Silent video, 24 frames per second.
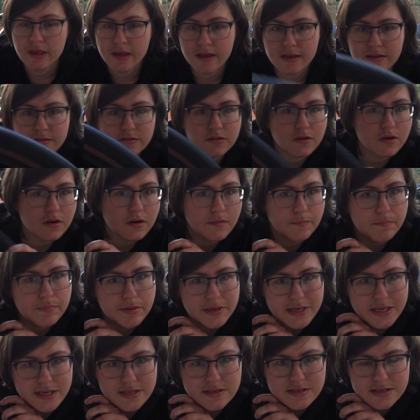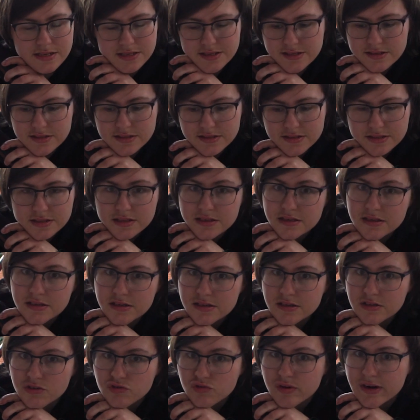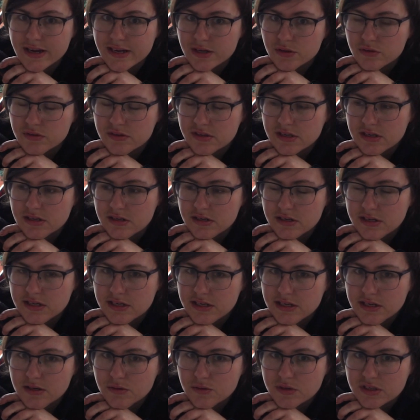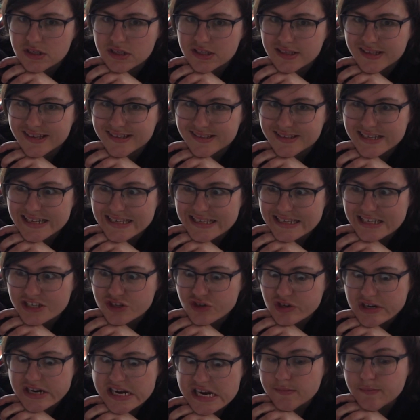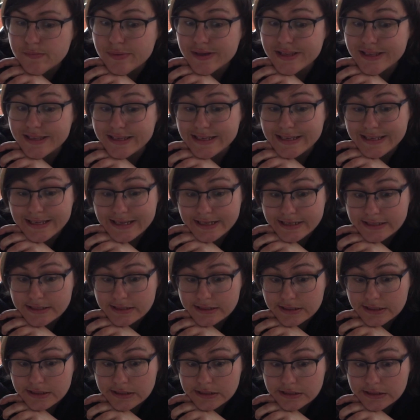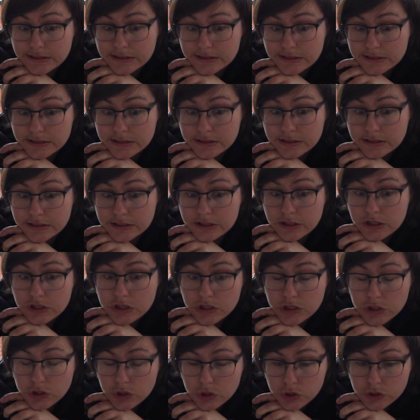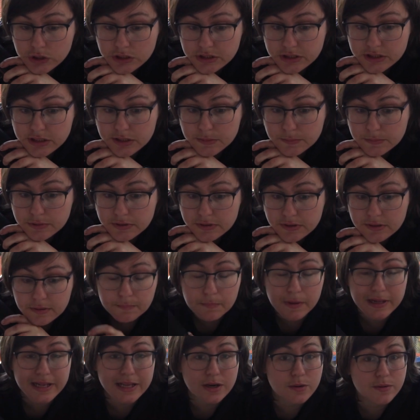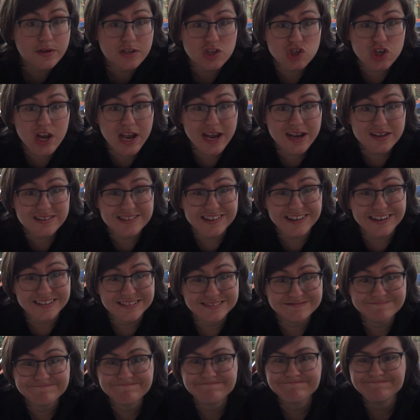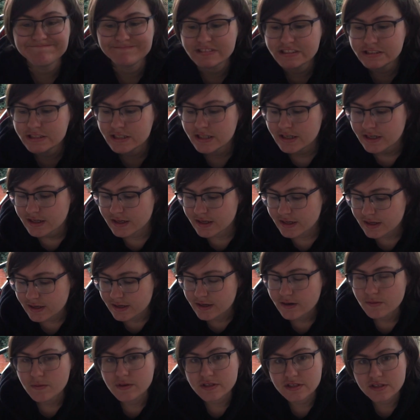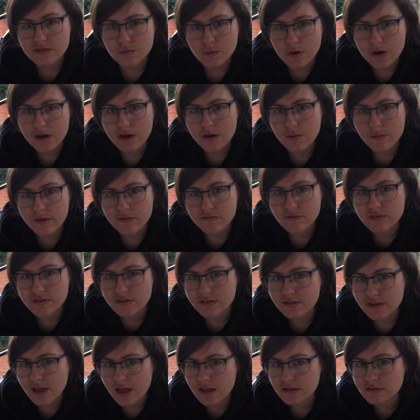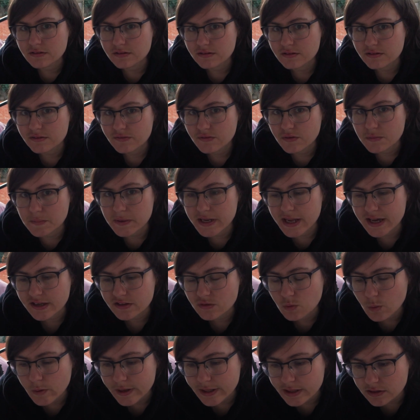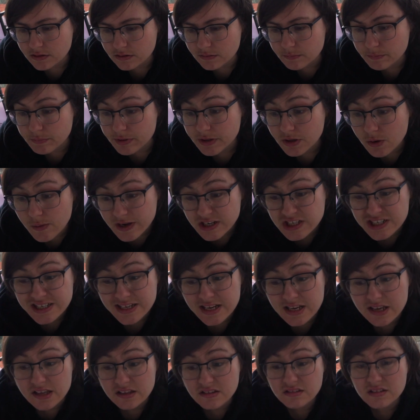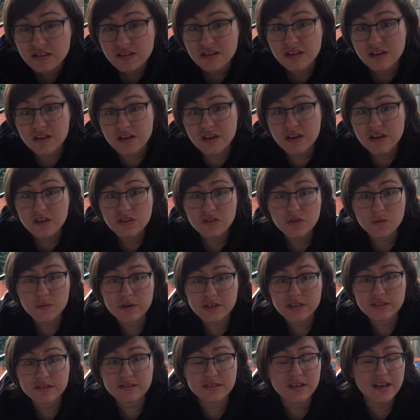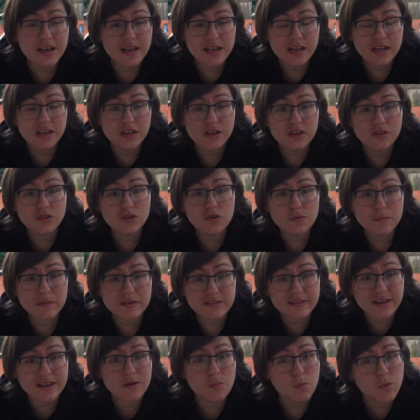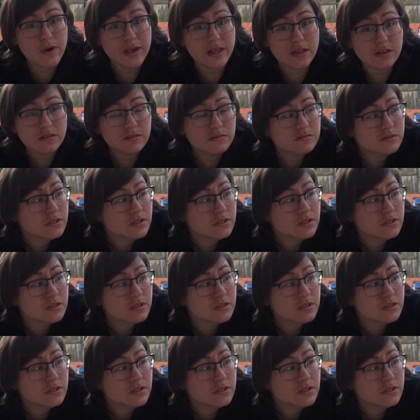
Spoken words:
has got PT's trail sealant in it, which is nice and glittery, but the glitter clogged up my little injector, which is why I went for stands for my next wheel. But the question is, do I just do my second wheel,